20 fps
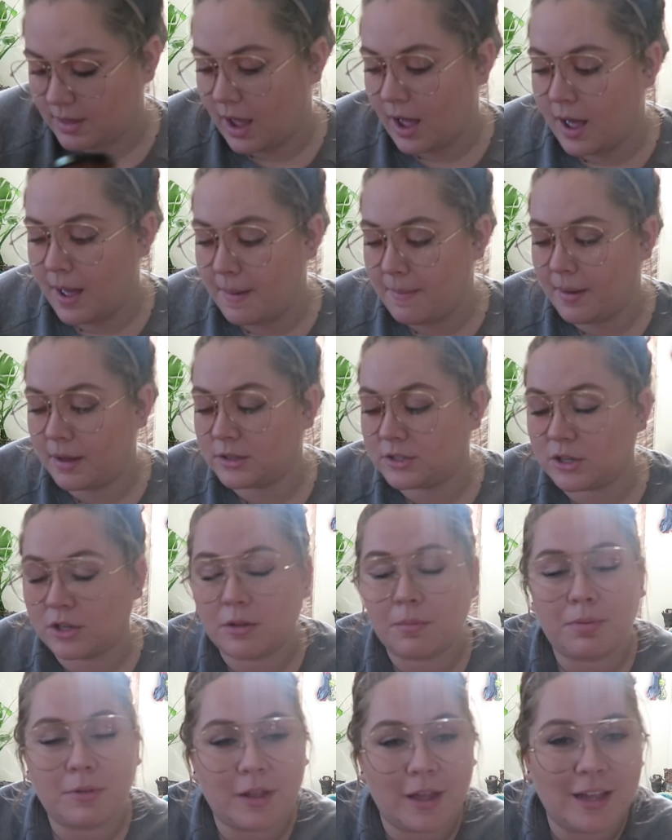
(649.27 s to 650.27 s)
Um, so
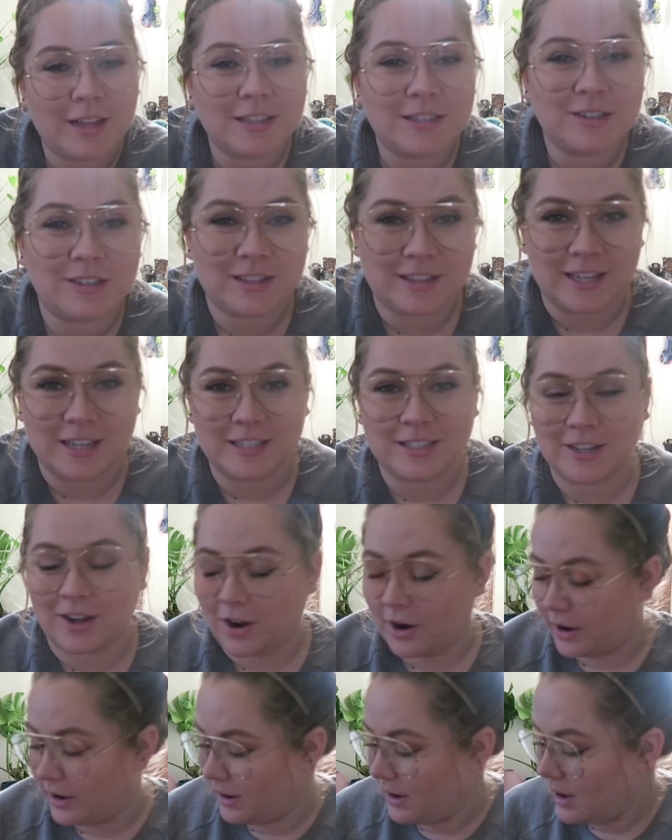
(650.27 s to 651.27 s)
the plans with this
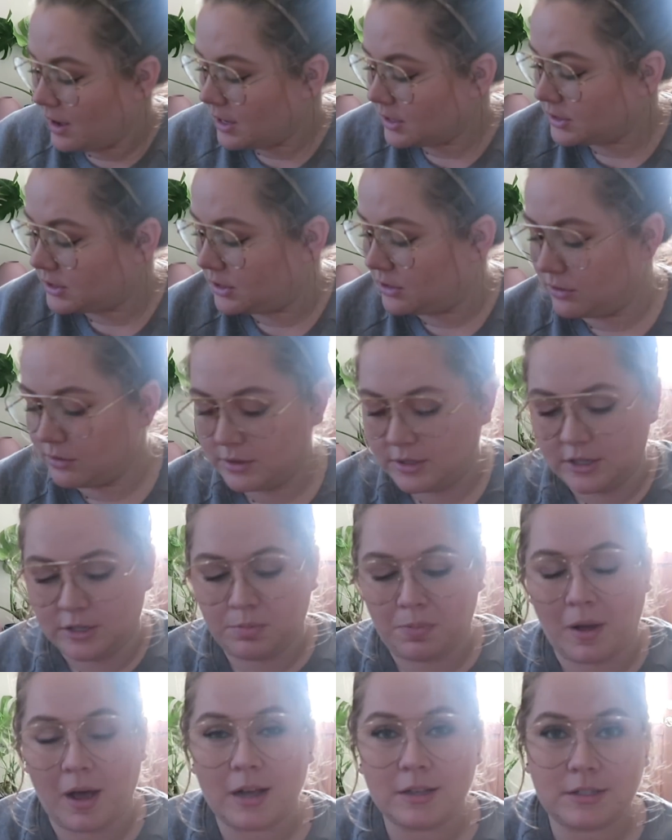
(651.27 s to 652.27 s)
are to use this
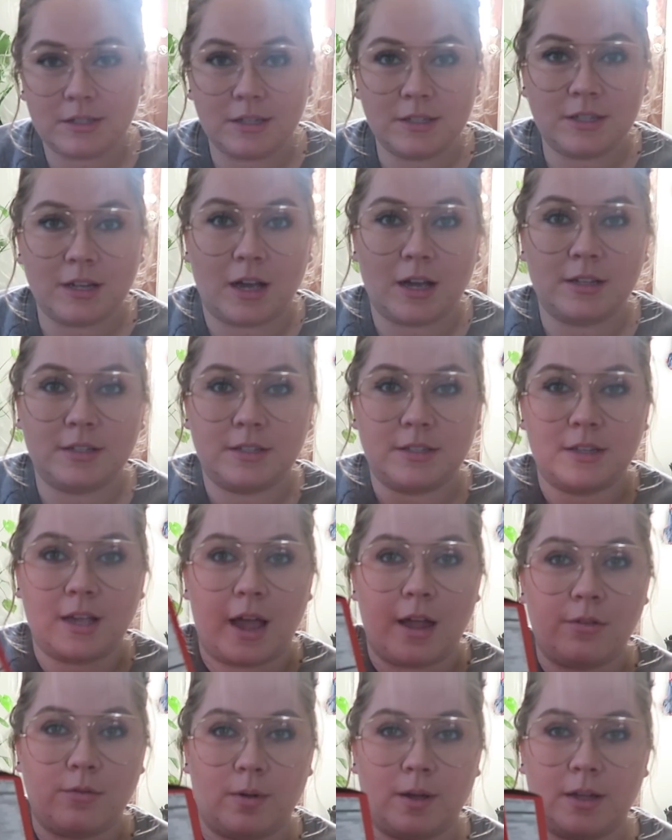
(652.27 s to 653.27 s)
pasta sauce
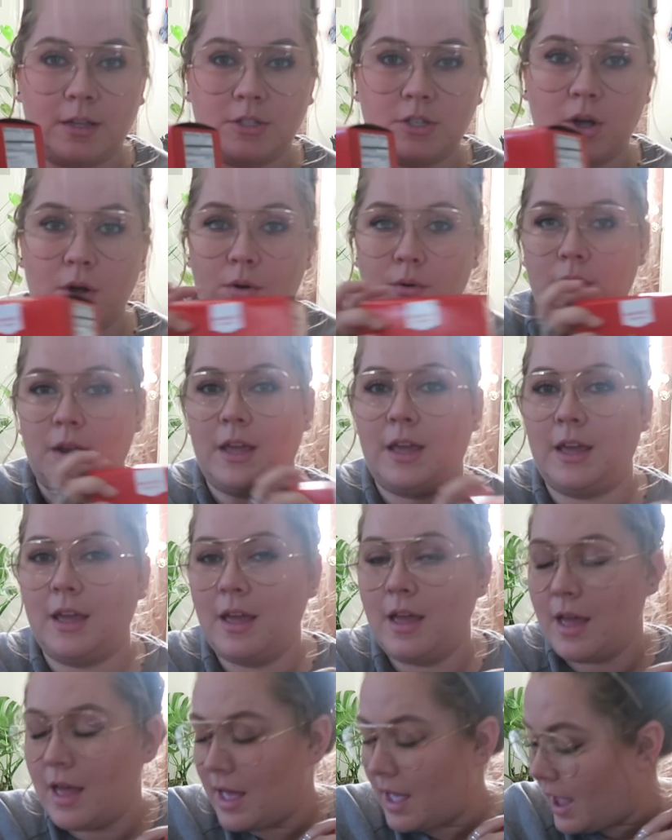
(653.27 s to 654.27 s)
and rigatoni